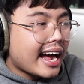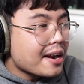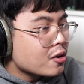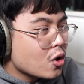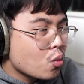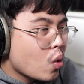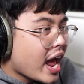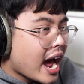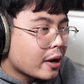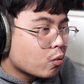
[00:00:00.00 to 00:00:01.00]
I don't know
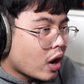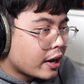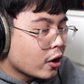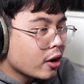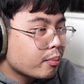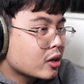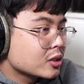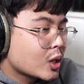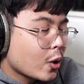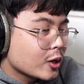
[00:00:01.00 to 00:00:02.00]
where I'd run her
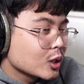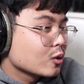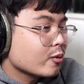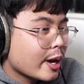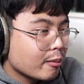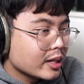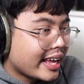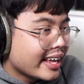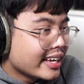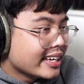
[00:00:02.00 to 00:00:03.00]
because Goku's
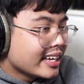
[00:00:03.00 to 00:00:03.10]
family,